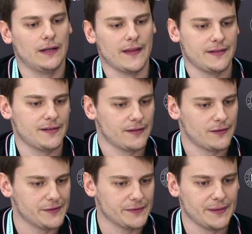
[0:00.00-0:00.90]
Knight
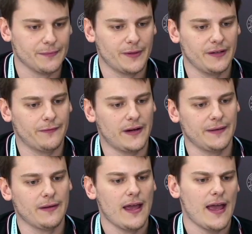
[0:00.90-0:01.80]
c6 also seemed pretty
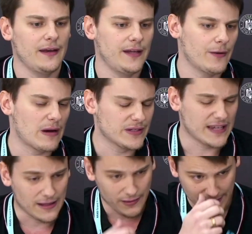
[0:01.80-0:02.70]
fine. And here I
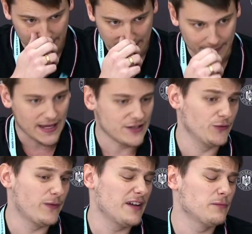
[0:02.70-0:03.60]
was calculating some knight
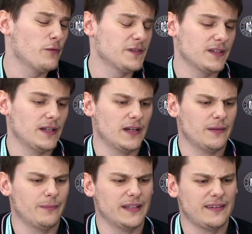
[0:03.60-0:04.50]
g5 moves,
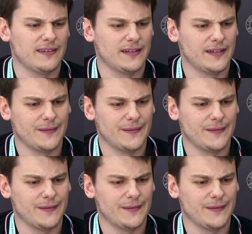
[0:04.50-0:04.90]
but